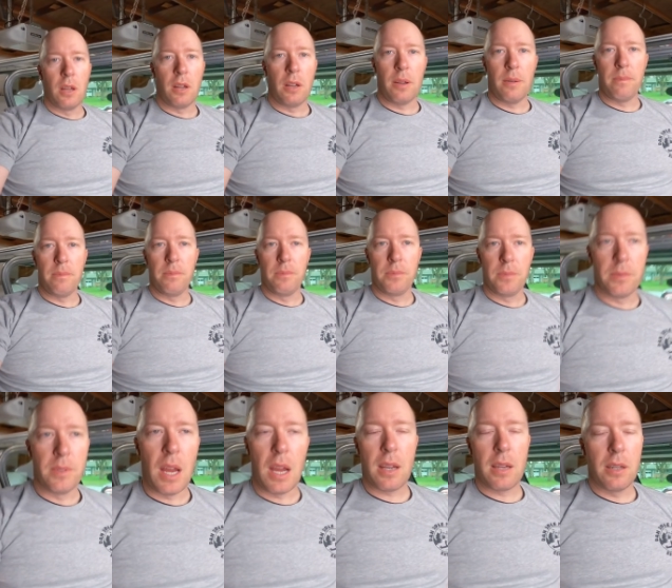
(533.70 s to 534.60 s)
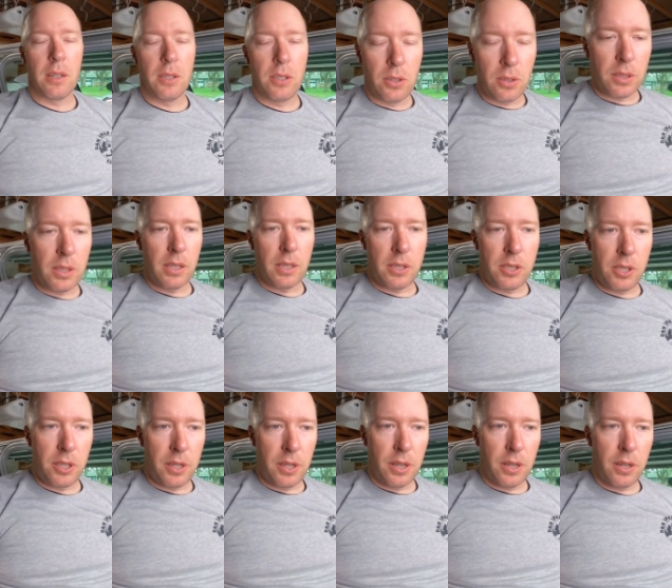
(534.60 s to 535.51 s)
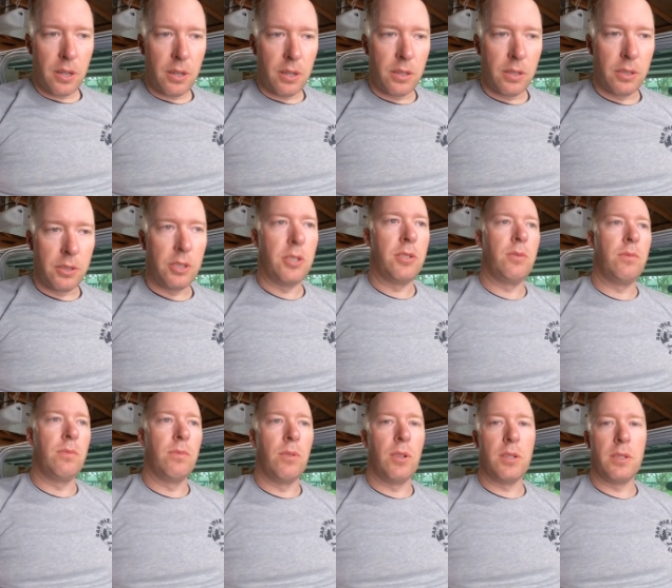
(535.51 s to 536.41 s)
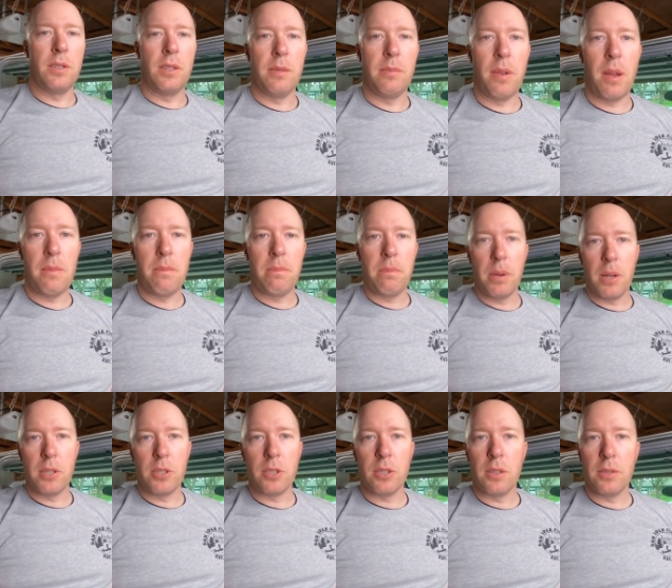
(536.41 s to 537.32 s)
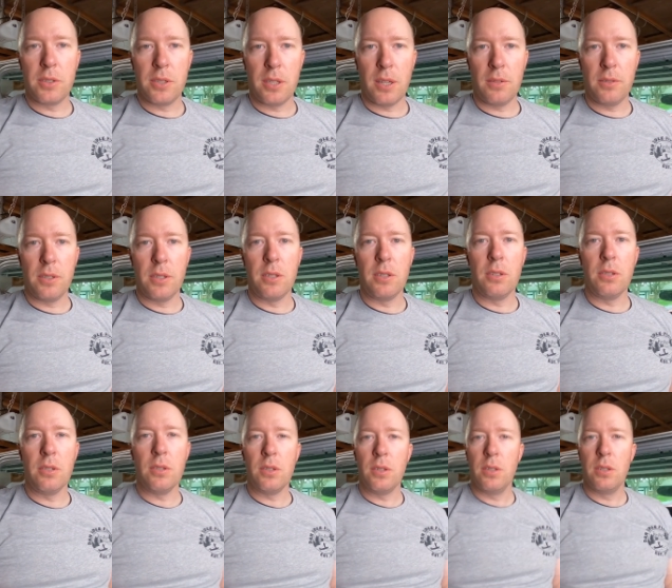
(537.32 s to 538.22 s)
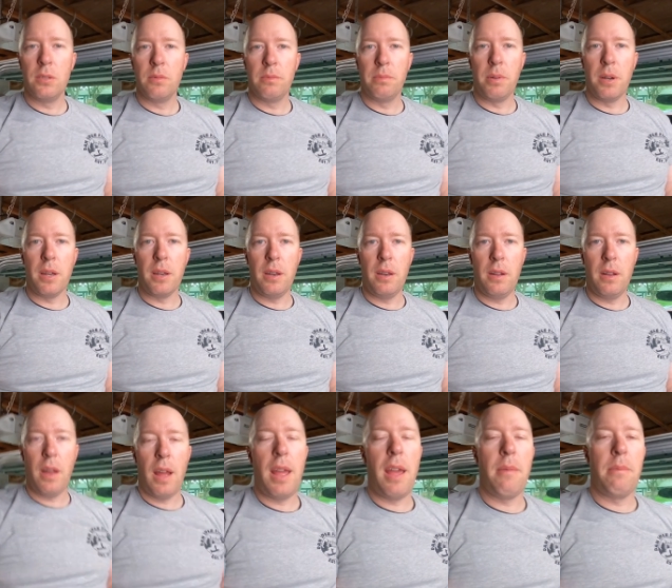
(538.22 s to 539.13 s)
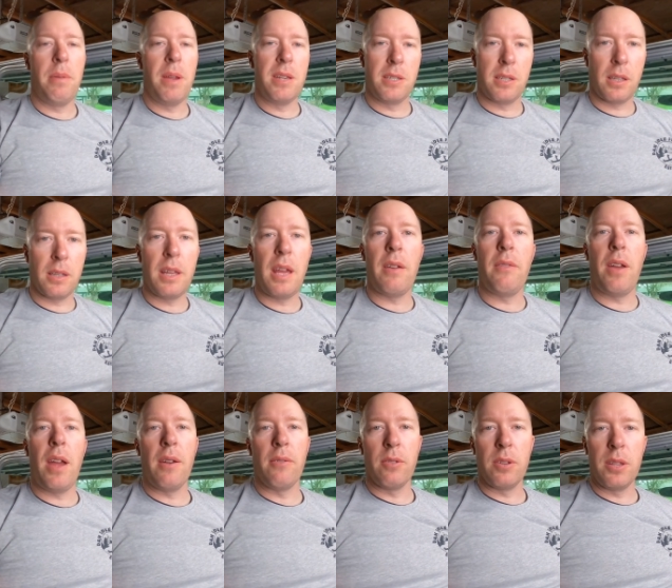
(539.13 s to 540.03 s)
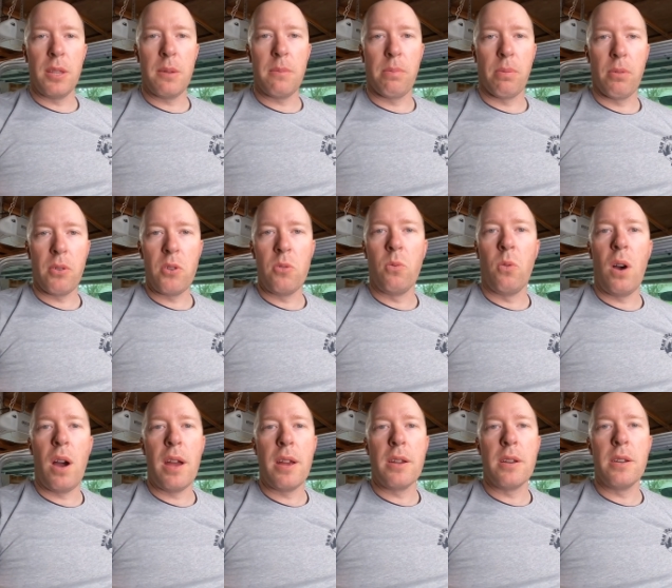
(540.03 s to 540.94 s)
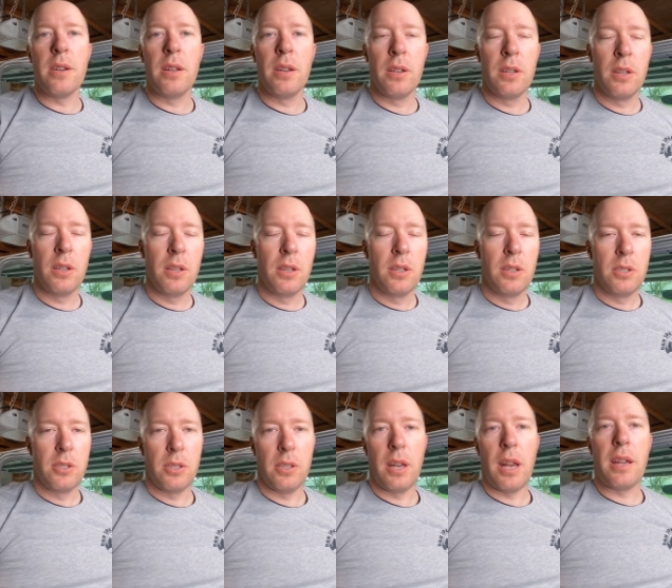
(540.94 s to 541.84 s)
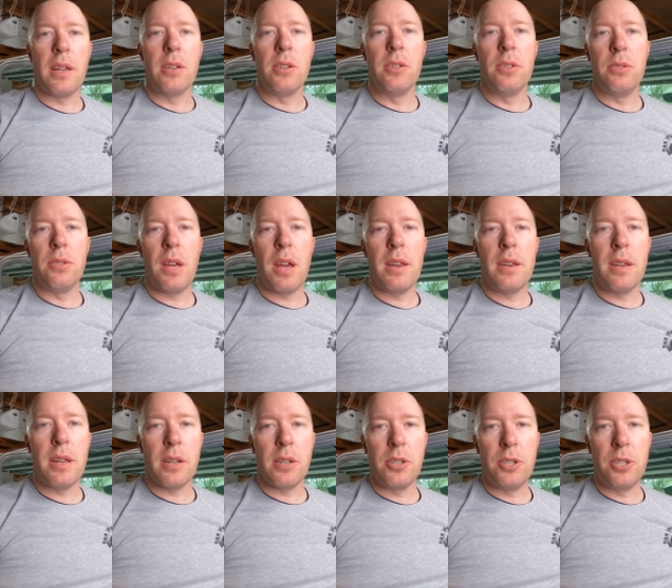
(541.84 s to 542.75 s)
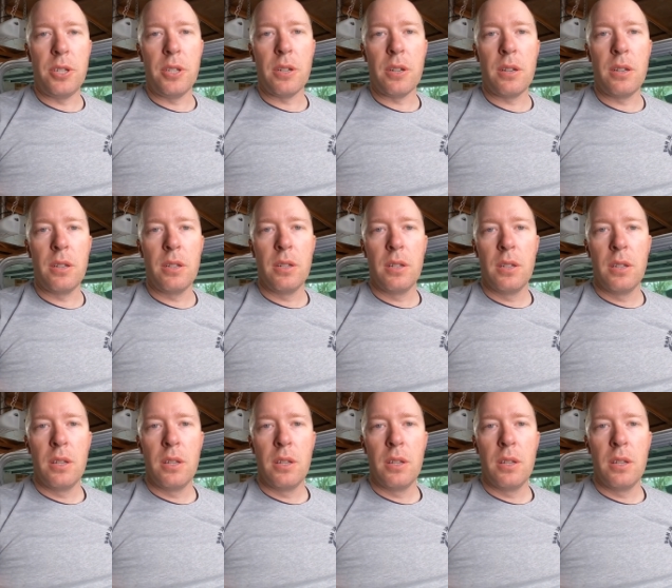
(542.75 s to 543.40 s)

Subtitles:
Not going to do it this year. Just wasn't in my budget of stuff to do. But I basically have everything pre-wired so that I can do that next year,